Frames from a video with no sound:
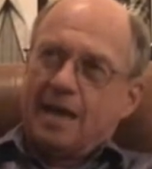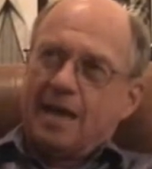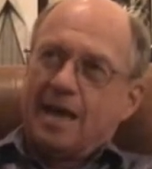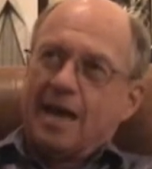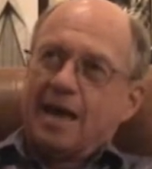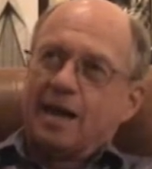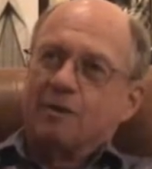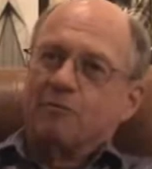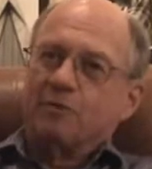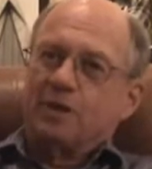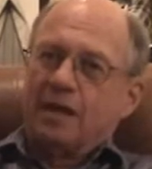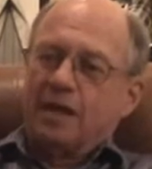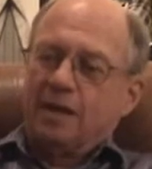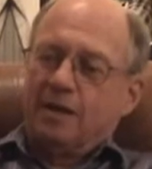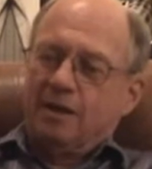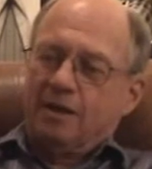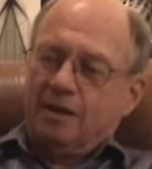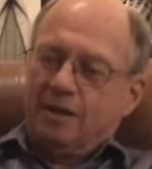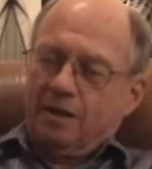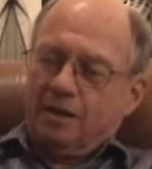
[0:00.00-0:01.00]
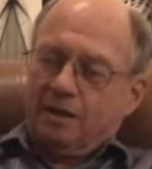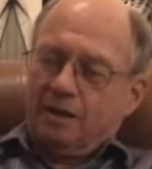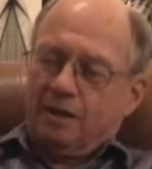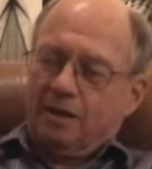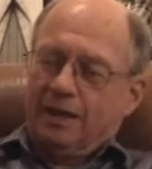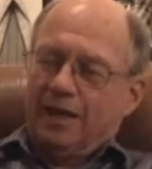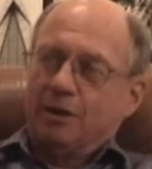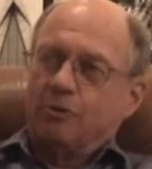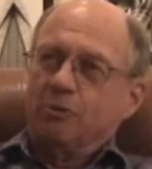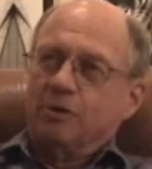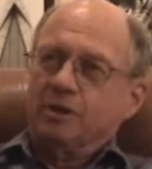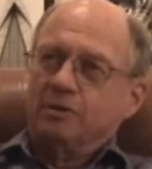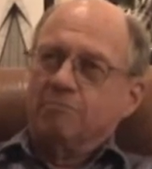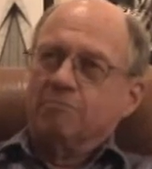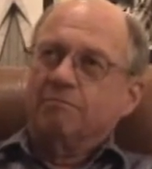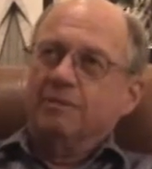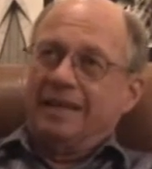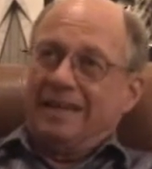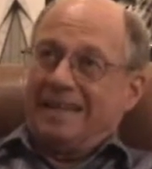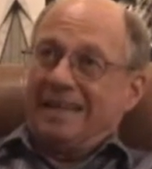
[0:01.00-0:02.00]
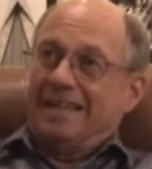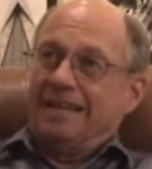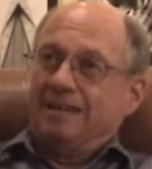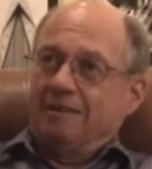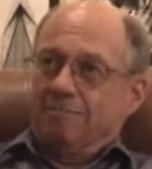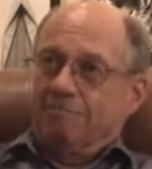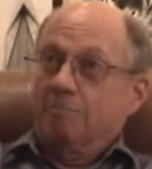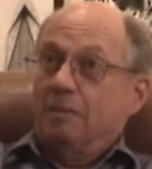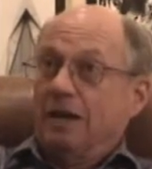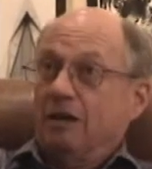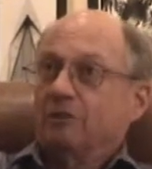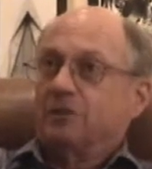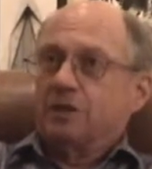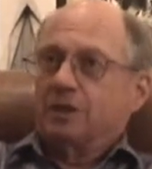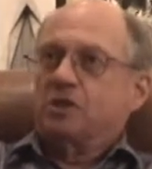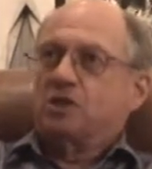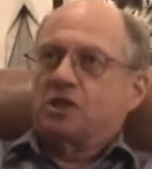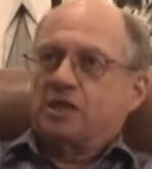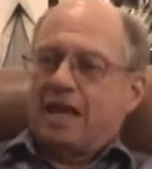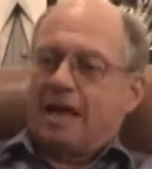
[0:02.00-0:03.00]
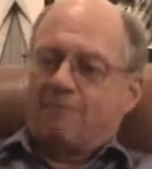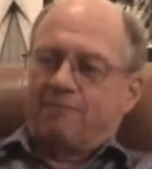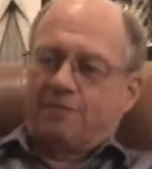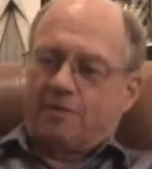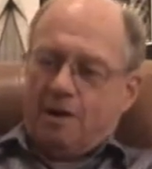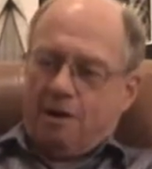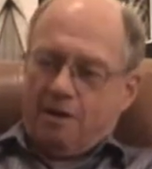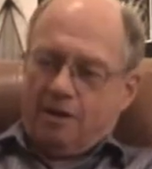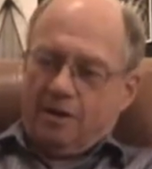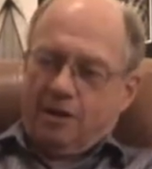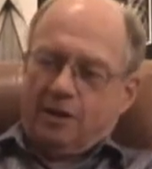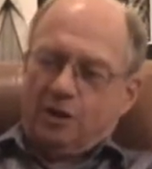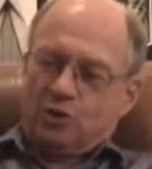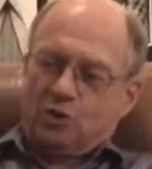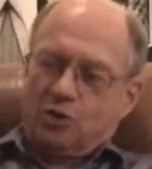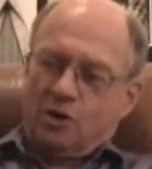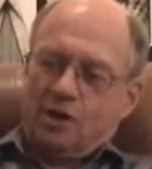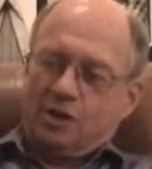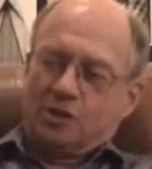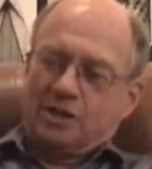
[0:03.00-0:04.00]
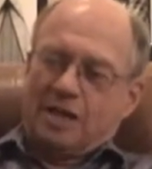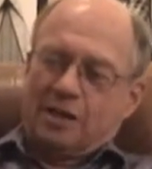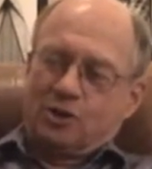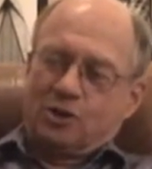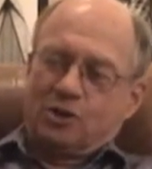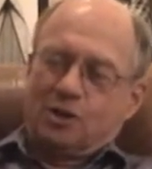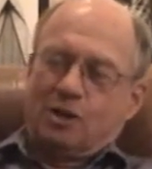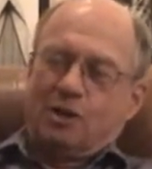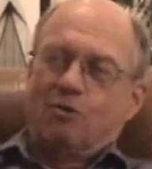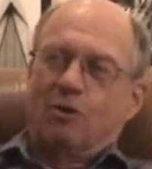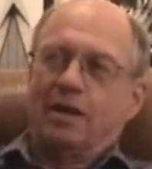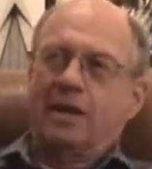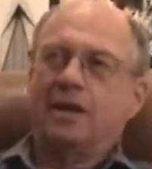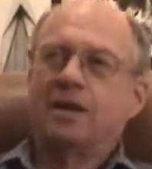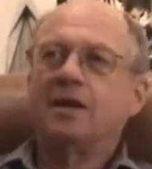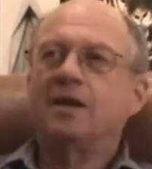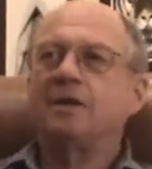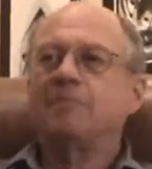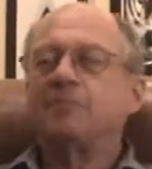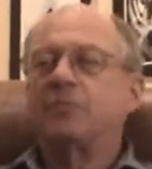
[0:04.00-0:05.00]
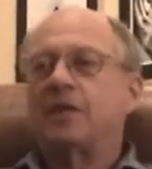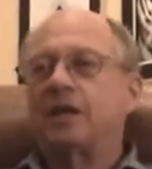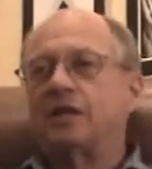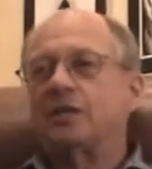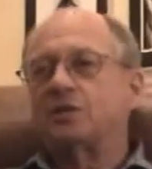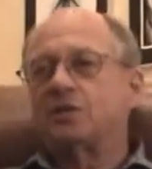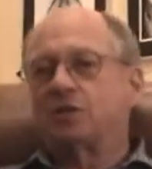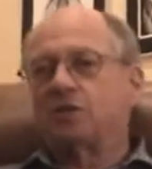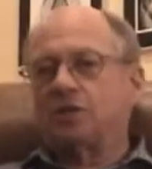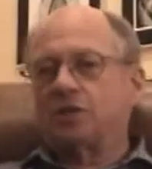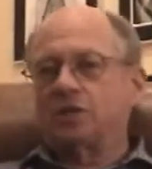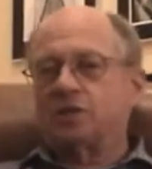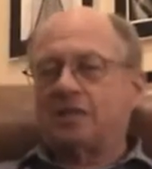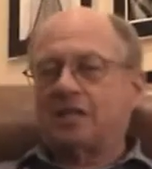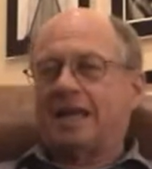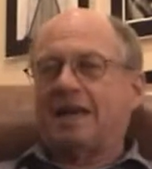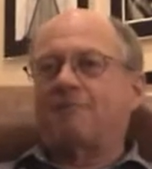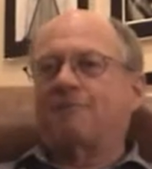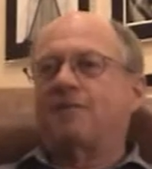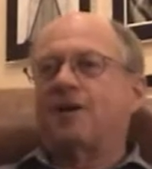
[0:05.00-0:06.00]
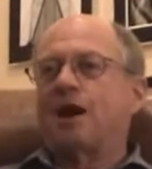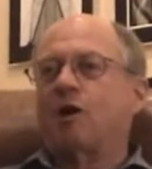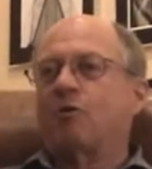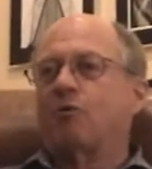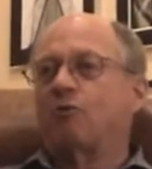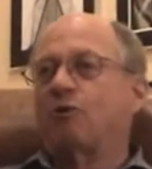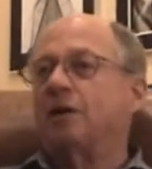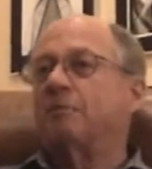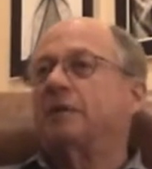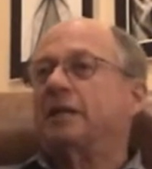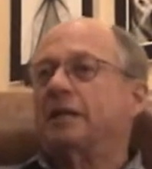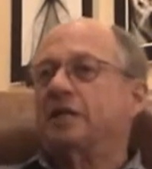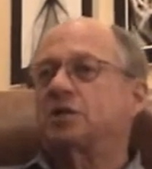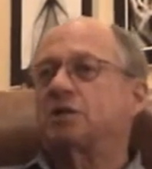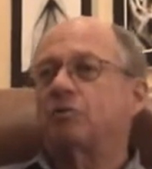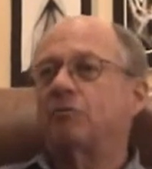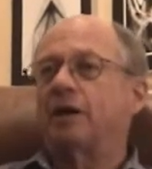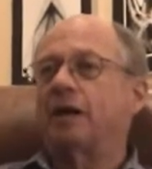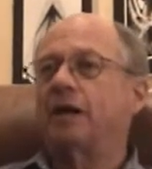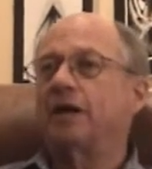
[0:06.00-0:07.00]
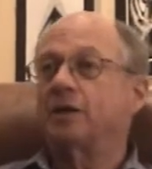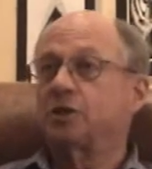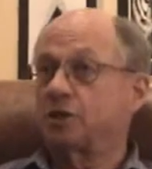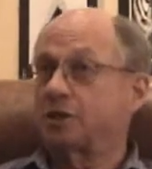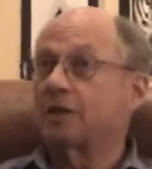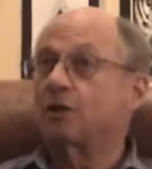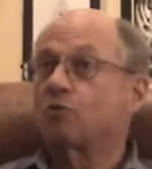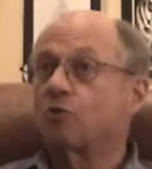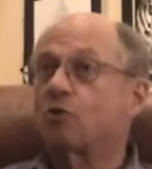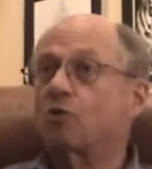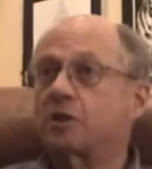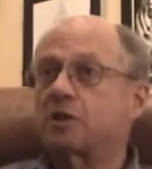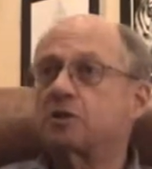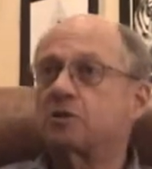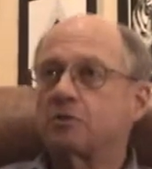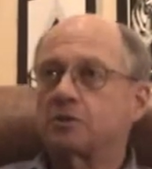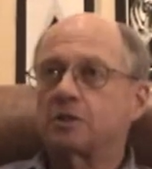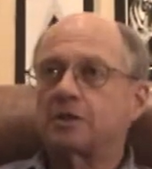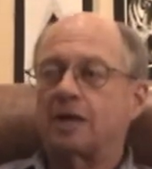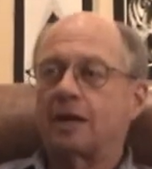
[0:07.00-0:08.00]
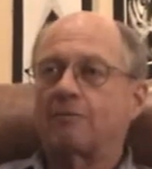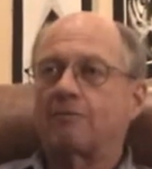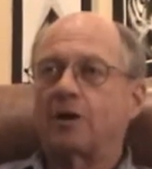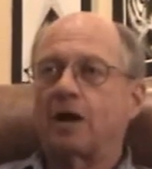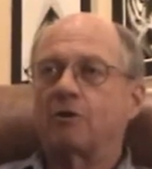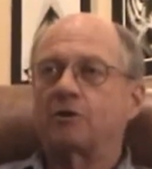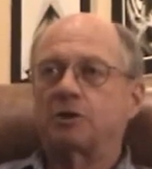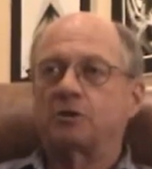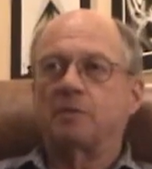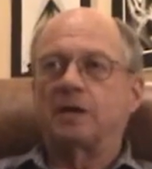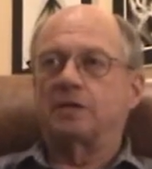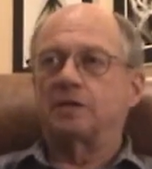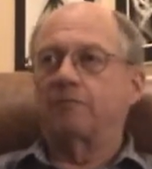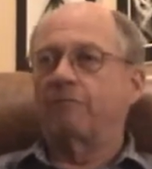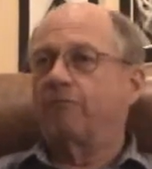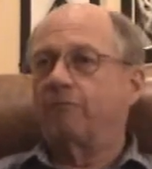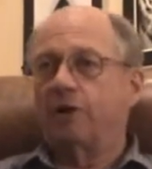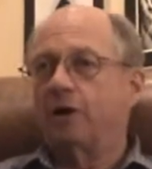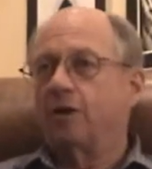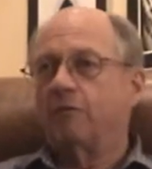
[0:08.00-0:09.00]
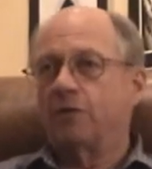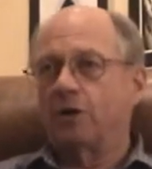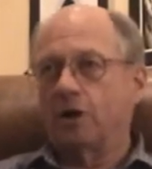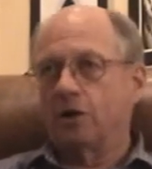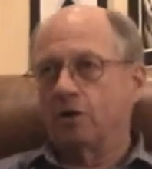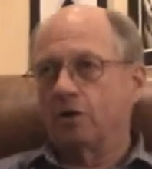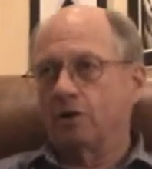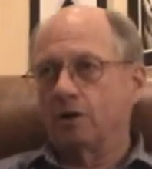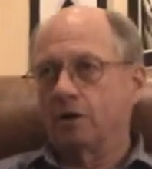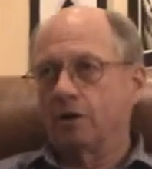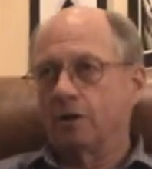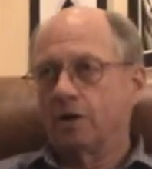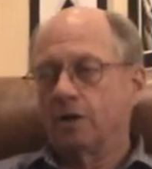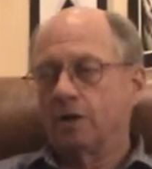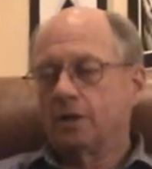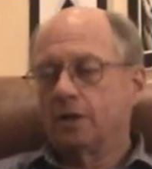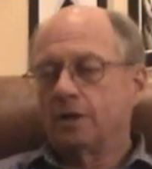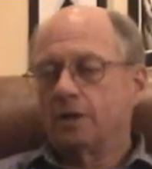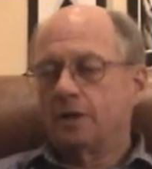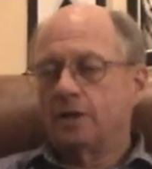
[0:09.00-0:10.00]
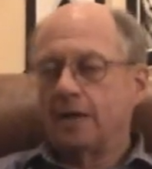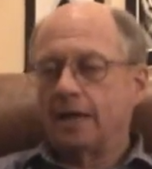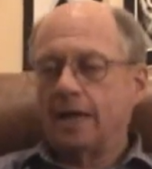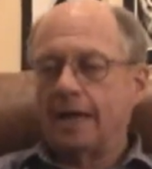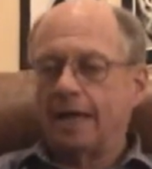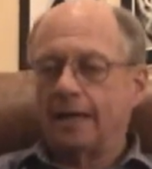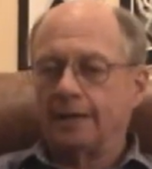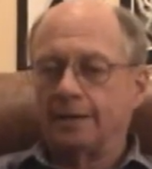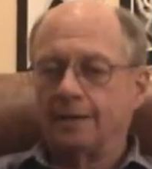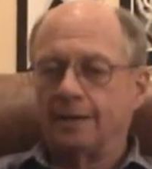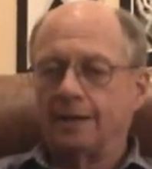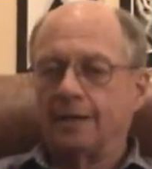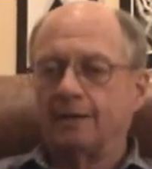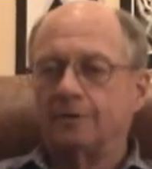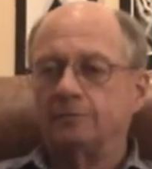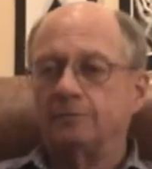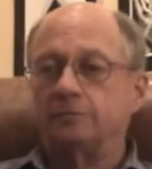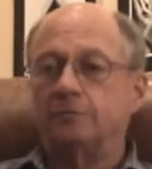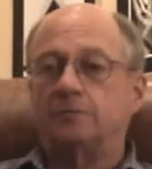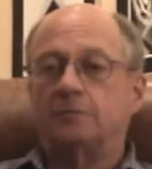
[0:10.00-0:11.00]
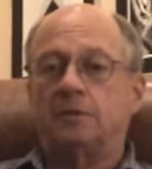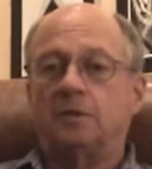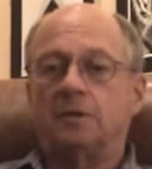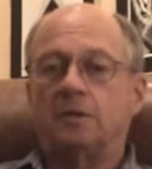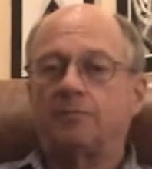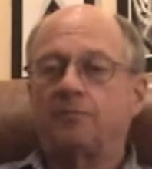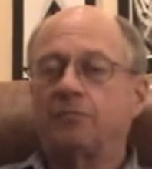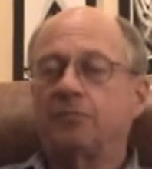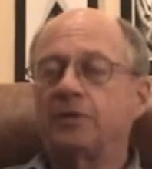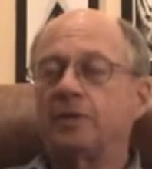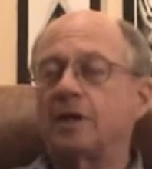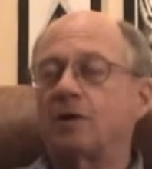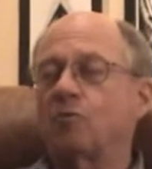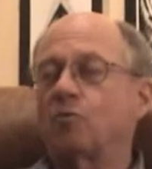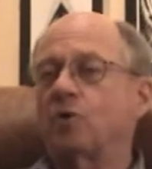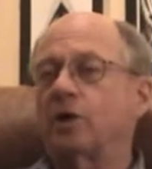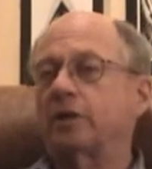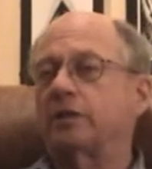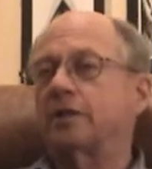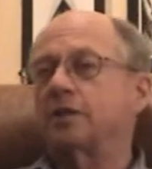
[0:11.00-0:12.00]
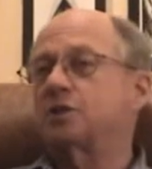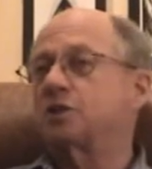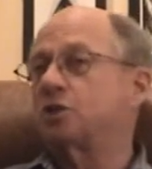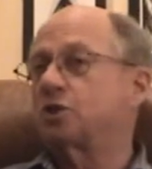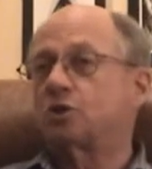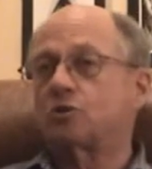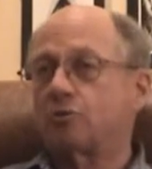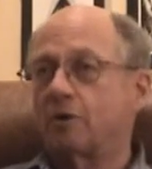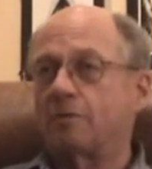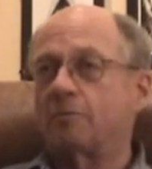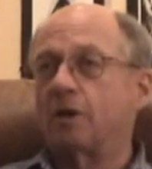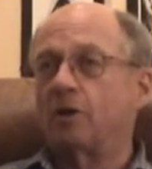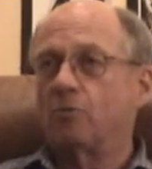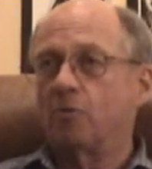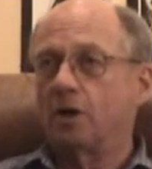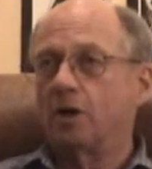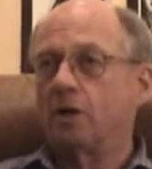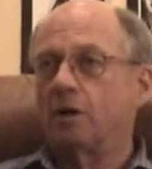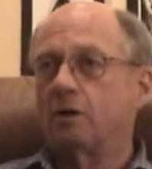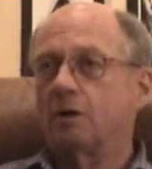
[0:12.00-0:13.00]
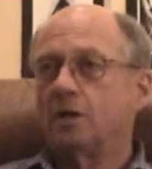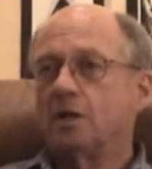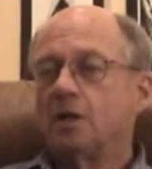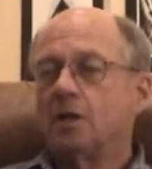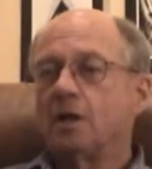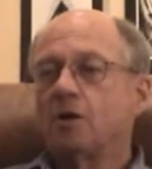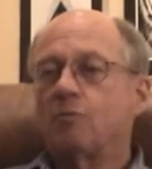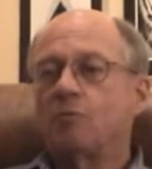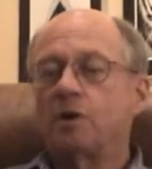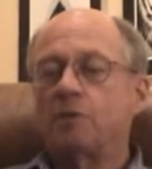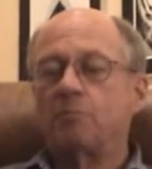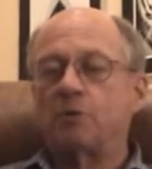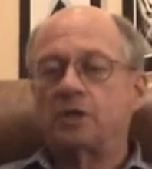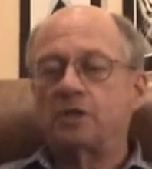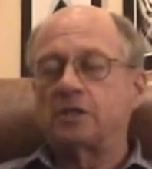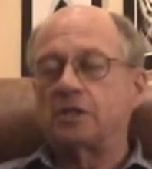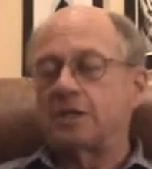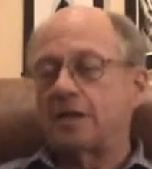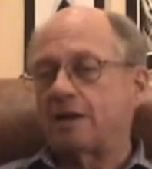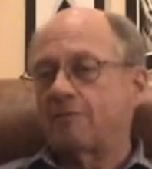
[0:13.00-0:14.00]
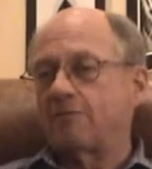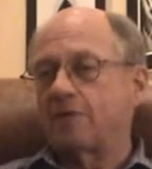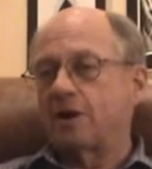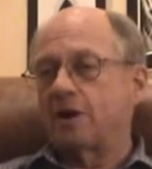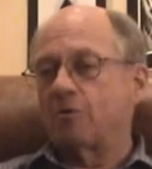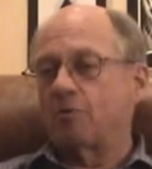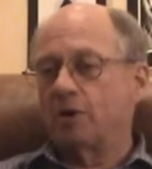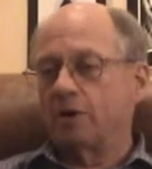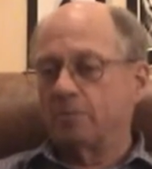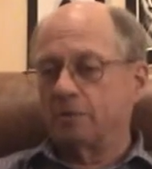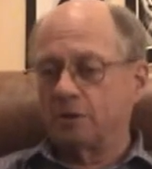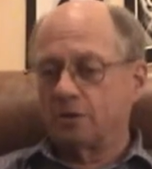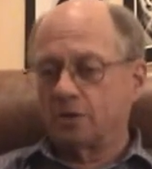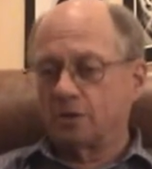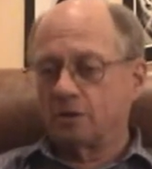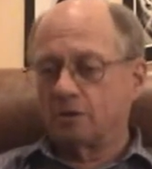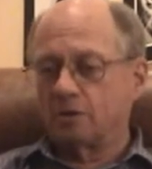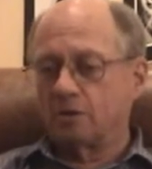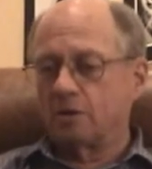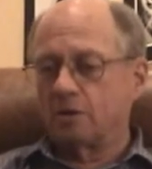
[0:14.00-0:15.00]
out of the liquid, heated, melted sapphire, and it draws out slowly. And so the sapphire ribbon is created as single crystal sapphire, which makes it very, very hard. And that worked extremely well. We put sapphire ribbons